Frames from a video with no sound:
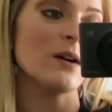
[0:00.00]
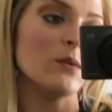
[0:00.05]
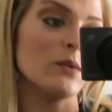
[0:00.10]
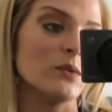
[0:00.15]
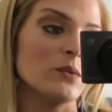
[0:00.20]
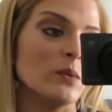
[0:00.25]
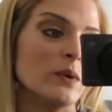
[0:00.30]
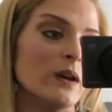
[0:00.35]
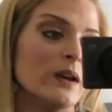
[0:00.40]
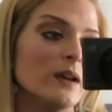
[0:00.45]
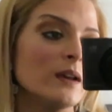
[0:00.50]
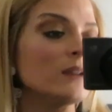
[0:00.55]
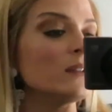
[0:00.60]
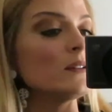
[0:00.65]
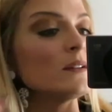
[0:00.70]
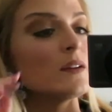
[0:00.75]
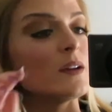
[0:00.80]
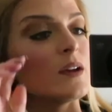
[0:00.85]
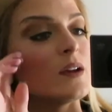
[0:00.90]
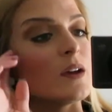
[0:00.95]
would wear
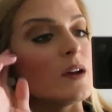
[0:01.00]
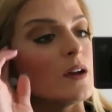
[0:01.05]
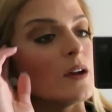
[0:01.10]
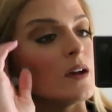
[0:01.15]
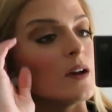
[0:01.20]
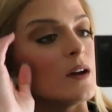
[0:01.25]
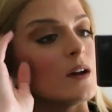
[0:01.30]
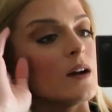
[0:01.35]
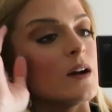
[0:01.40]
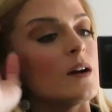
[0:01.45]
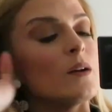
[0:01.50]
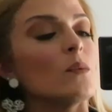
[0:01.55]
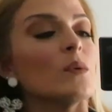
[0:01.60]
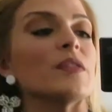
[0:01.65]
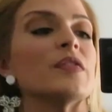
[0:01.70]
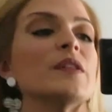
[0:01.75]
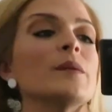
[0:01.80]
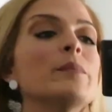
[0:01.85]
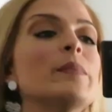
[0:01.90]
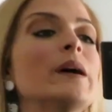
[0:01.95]

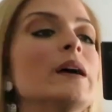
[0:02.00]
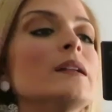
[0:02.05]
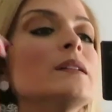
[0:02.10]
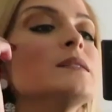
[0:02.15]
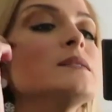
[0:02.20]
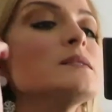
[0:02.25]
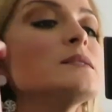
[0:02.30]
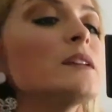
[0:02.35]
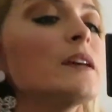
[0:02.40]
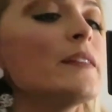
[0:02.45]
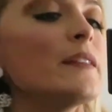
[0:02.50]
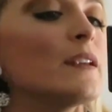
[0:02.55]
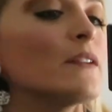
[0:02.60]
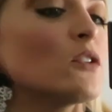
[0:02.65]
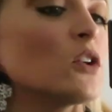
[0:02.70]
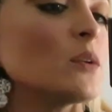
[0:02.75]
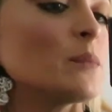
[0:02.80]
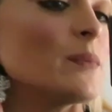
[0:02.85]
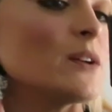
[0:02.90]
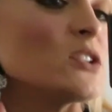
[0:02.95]
with the pants. And then I've
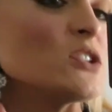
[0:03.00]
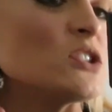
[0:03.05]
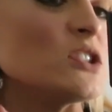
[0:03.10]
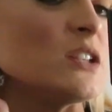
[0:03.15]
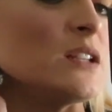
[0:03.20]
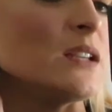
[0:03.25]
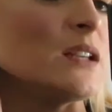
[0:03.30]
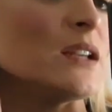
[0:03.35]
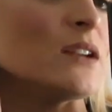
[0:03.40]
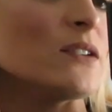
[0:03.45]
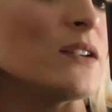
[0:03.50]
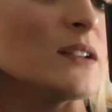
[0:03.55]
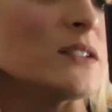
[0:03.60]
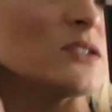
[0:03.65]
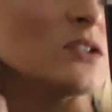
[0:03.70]
got my Shein earrings